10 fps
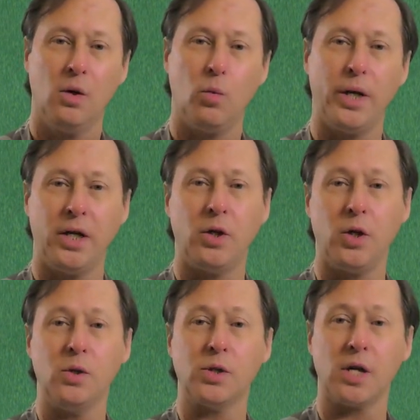When you
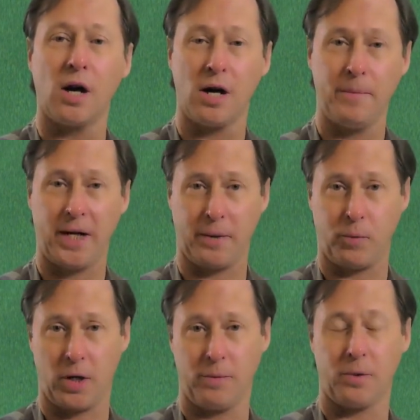use the harmonic
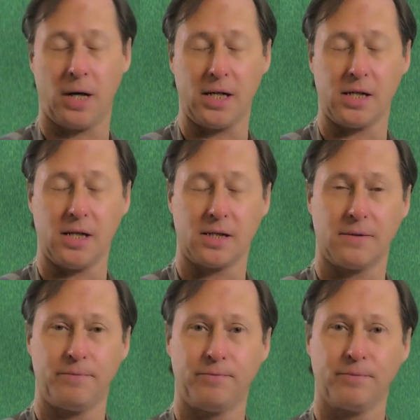prayer process,
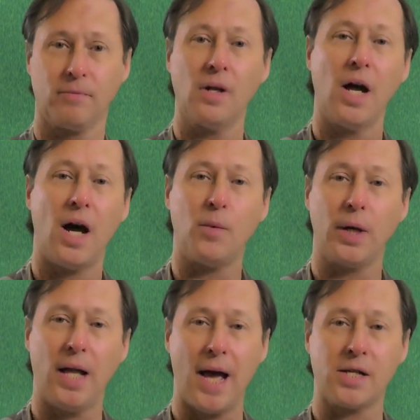how
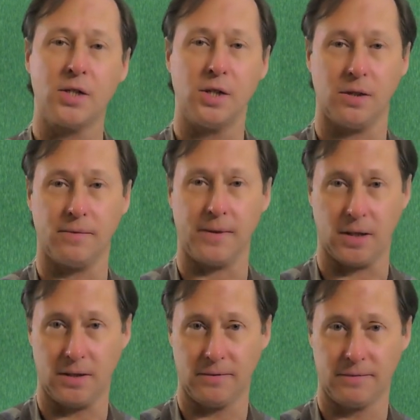relaxed do you
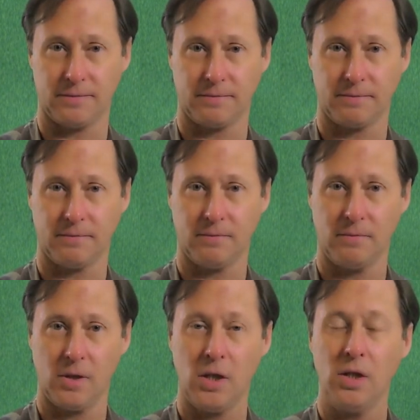feel?
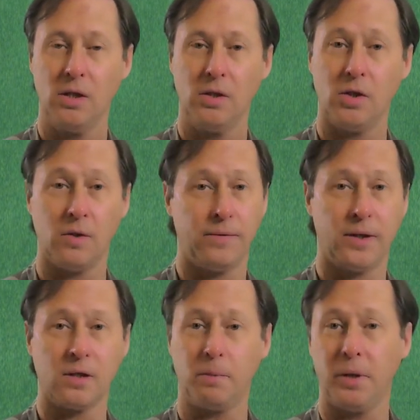Do you
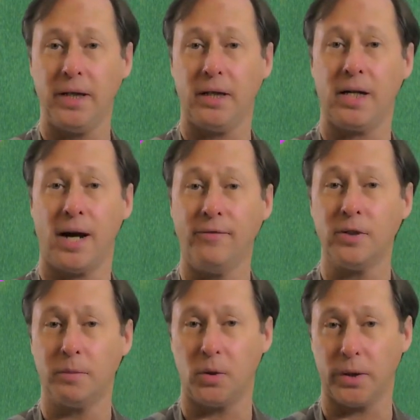feel completely
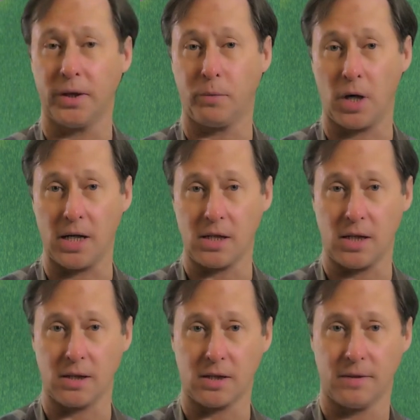comfortable with the
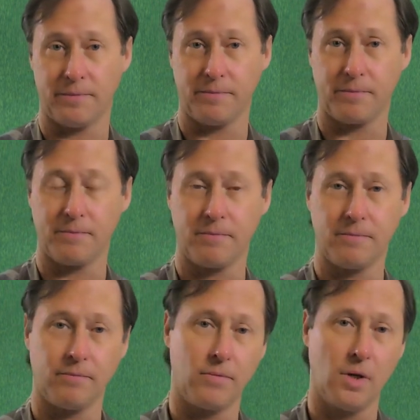process?
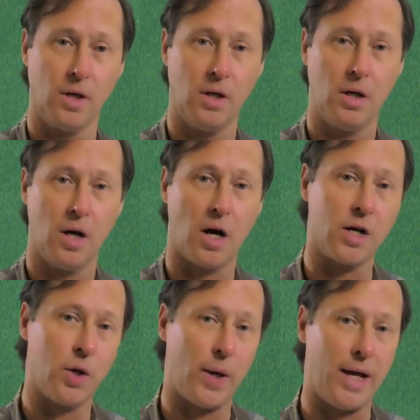Are
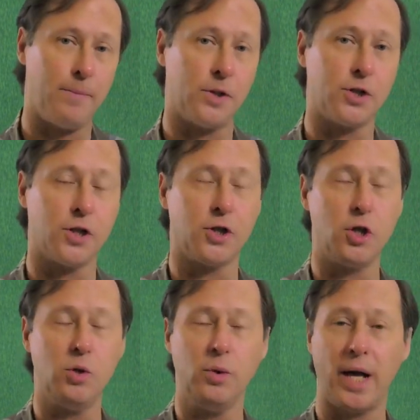you able to
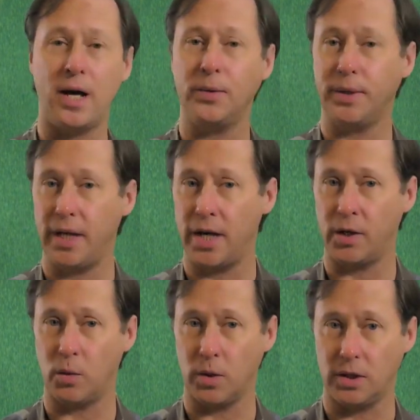tune out the
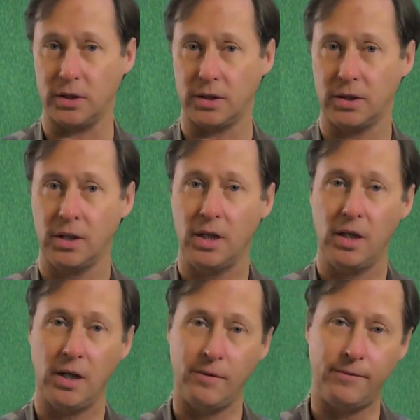outer world
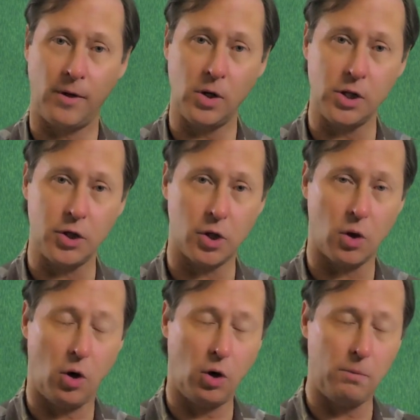and focus your
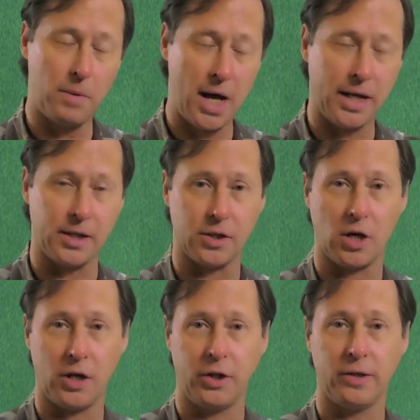whole mind
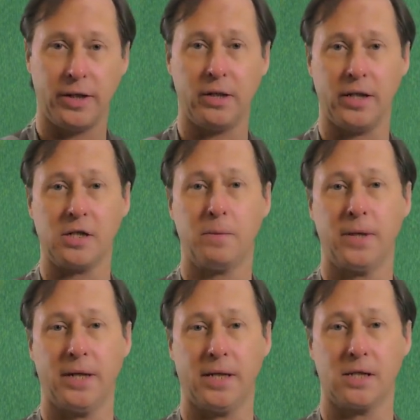on your inner
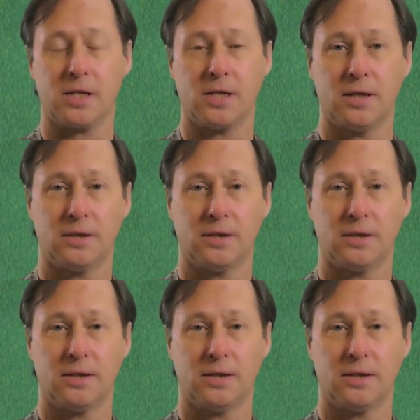experience?